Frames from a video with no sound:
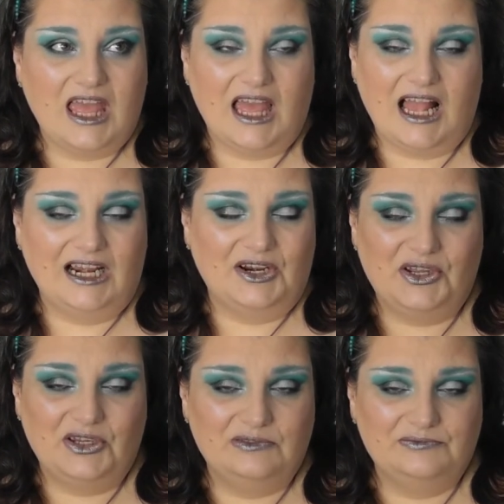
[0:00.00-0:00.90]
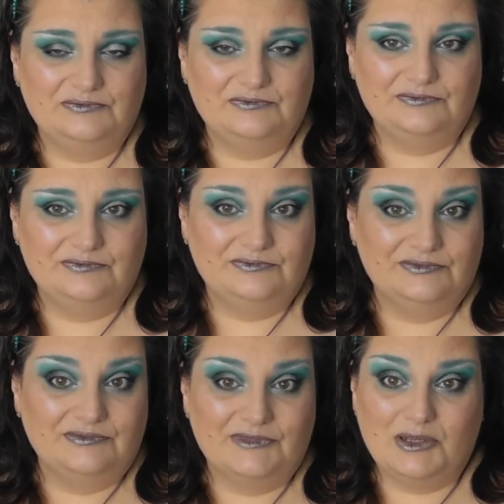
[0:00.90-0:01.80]
I don't know.
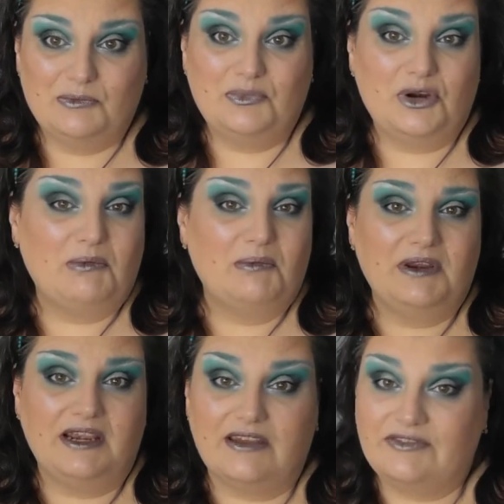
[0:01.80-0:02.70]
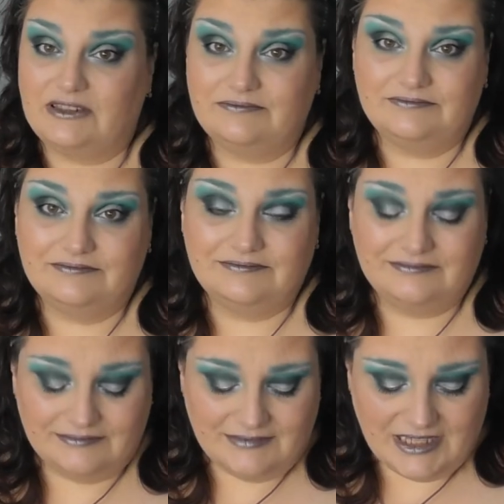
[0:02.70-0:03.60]
Probably never.
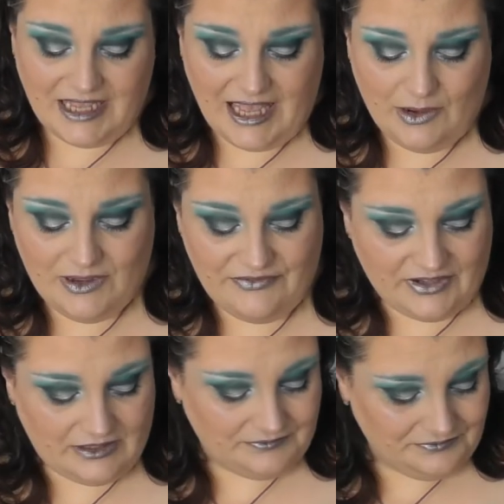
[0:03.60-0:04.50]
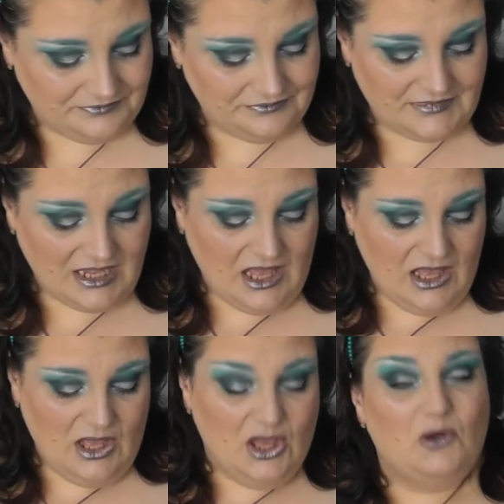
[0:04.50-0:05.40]
However,
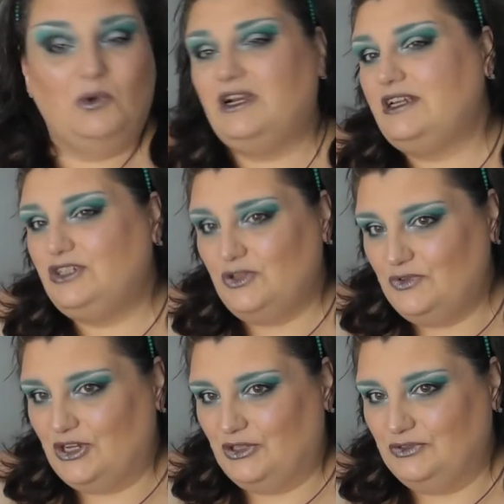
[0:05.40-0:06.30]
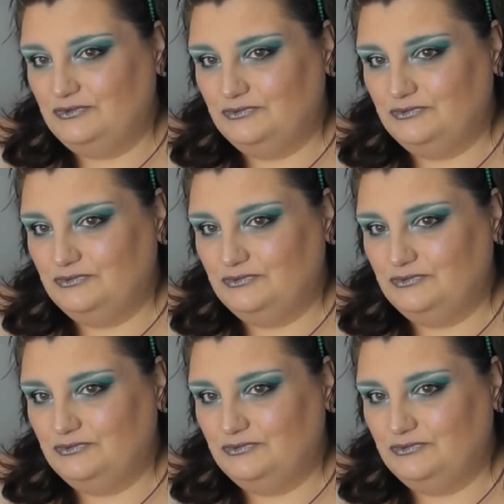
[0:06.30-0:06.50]
what I do know